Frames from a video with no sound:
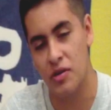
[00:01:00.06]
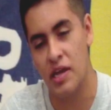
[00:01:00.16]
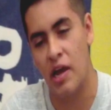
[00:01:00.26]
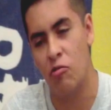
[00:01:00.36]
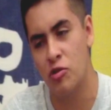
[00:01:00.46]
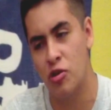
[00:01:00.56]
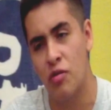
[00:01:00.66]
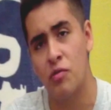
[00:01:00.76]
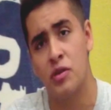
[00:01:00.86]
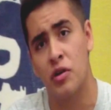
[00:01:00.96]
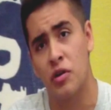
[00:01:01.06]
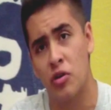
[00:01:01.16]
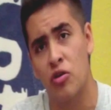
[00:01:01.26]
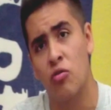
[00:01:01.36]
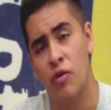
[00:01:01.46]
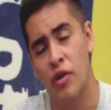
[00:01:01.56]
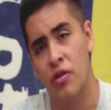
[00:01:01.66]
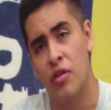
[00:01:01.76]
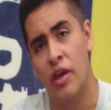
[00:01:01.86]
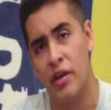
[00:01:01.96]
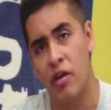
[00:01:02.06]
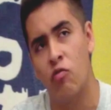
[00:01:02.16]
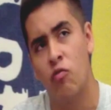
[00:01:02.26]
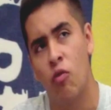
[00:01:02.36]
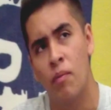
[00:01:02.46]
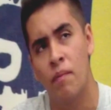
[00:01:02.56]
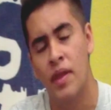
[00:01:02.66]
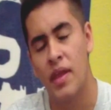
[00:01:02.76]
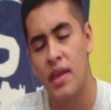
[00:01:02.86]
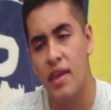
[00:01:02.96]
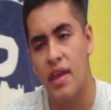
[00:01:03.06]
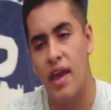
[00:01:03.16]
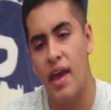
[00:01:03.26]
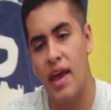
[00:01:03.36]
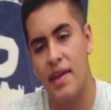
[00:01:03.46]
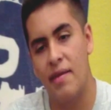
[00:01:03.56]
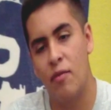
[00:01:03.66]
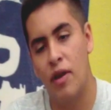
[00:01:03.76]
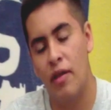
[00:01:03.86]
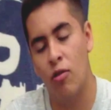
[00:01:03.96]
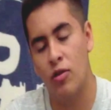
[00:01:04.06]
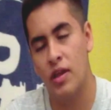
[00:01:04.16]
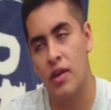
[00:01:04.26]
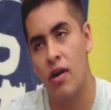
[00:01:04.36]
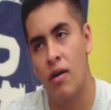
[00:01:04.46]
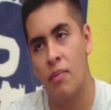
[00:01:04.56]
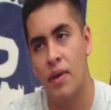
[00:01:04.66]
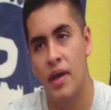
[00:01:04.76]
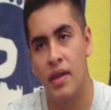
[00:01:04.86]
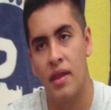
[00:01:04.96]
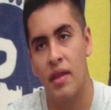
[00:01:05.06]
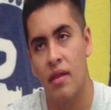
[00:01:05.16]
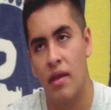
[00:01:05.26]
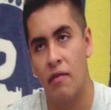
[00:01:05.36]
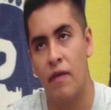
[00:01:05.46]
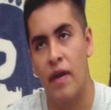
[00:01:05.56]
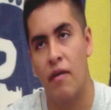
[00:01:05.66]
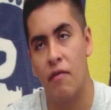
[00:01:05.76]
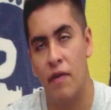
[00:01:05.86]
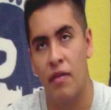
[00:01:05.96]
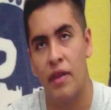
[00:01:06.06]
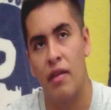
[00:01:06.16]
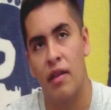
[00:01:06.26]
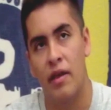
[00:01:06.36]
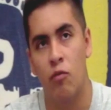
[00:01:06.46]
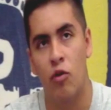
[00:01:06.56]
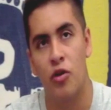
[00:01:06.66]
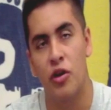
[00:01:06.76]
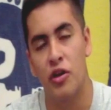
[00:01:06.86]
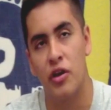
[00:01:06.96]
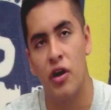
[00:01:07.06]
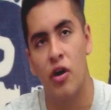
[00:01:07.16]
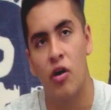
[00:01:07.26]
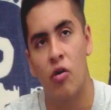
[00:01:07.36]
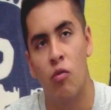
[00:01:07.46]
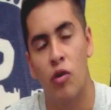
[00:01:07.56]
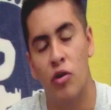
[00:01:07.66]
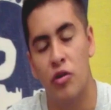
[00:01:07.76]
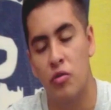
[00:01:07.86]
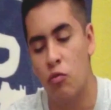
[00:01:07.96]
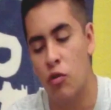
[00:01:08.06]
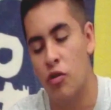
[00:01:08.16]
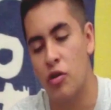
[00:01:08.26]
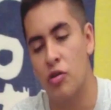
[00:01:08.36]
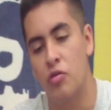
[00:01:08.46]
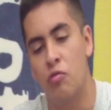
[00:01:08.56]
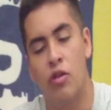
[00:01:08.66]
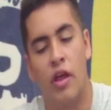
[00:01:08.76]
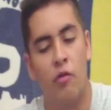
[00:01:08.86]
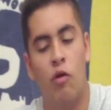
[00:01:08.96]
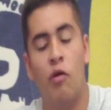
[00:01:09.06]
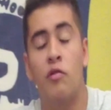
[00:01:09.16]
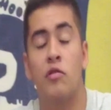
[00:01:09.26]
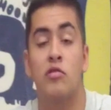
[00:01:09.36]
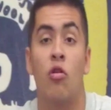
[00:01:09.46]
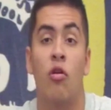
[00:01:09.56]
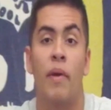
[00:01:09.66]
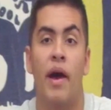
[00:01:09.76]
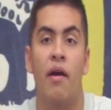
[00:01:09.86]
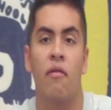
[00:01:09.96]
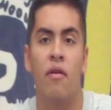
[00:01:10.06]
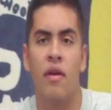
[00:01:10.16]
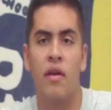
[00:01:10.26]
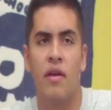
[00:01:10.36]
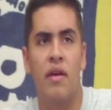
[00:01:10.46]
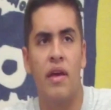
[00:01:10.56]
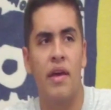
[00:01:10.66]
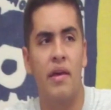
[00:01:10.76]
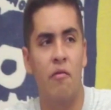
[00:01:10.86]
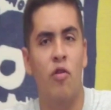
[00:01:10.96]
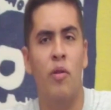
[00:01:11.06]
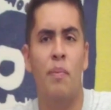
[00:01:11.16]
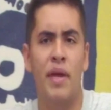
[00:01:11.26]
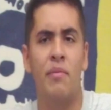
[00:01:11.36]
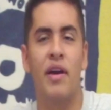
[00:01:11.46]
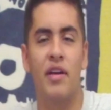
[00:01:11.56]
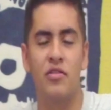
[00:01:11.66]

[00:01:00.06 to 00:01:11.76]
because I always heard it was a good career to like go for. And then when I looked it up and then like found out like where you could go, what could what you could do, what like what it was all about, it really piqued my